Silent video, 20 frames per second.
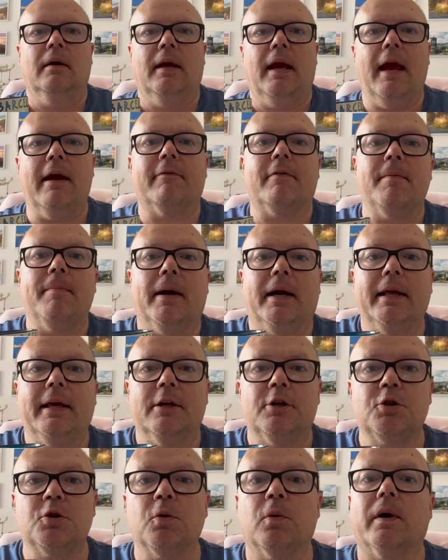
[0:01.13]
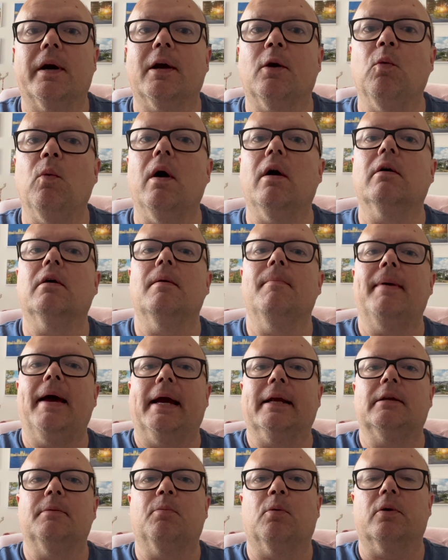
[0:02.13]
Hey everybody, it's Joric. Welcome
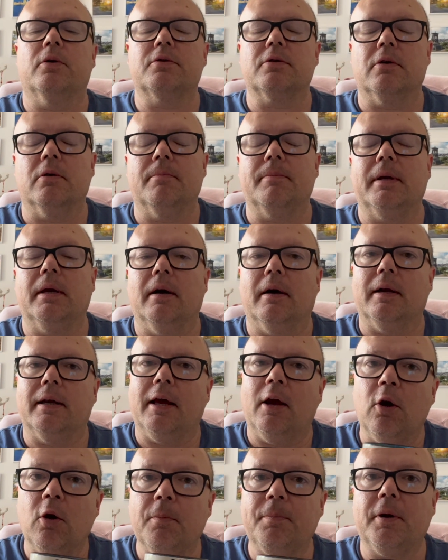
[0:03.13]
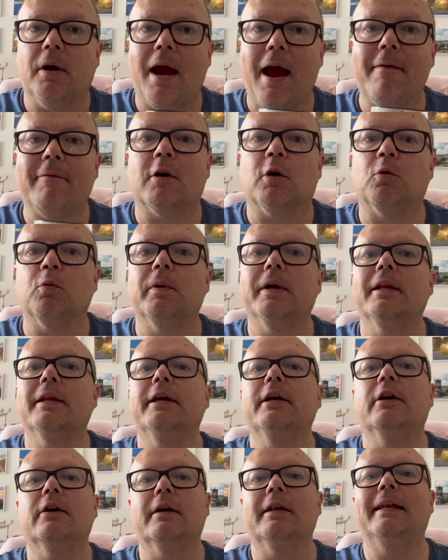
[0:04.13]
back to Portugal and Beyond. I hope you're having a
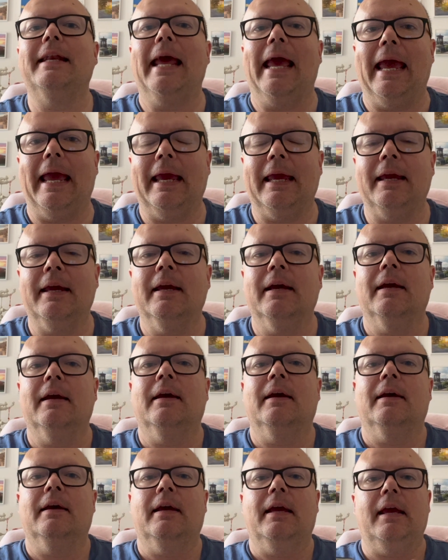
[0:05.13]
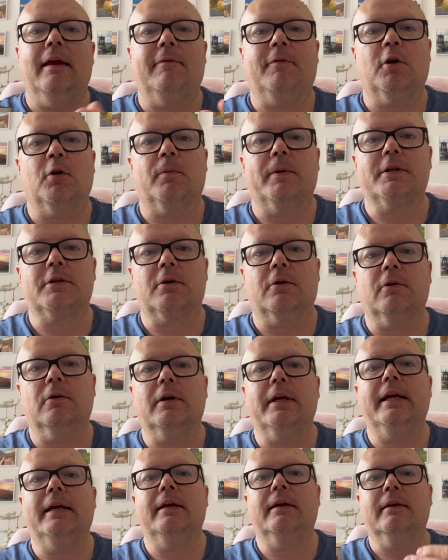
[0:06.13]
really good day. If you're
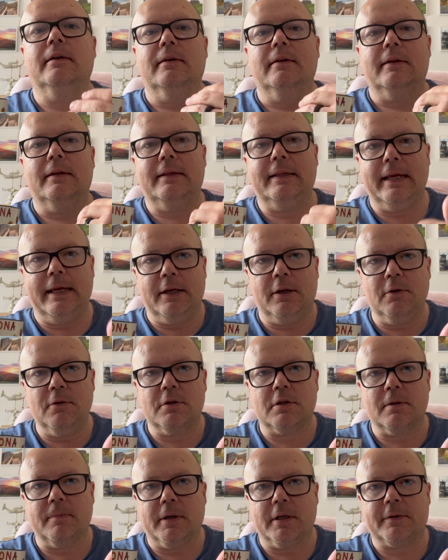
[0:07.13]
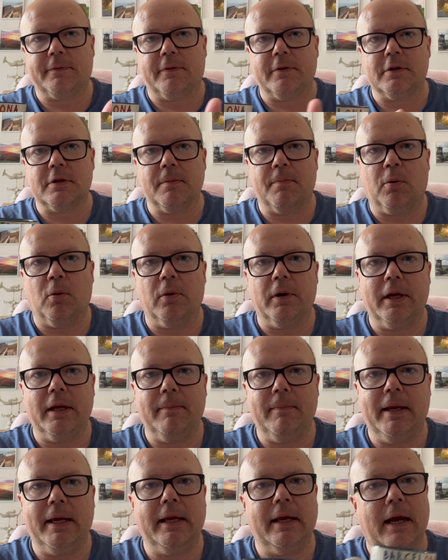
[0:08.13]
returning, thank you so much for
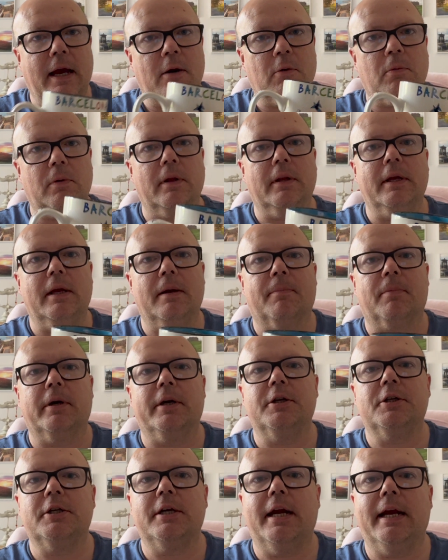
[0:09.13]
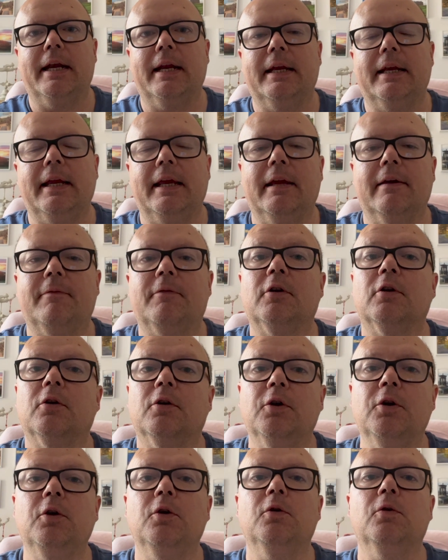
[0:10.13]
supporting me. I really appreciate it. If you're
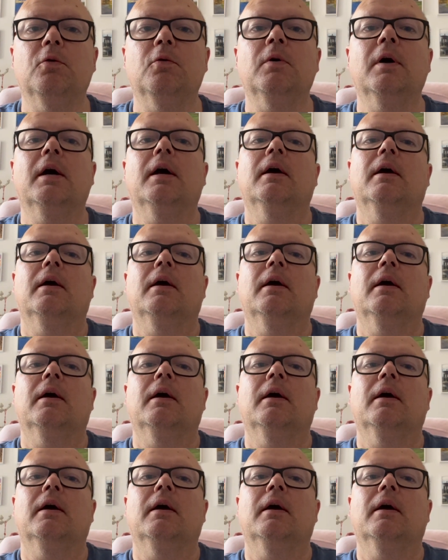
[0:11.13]
new,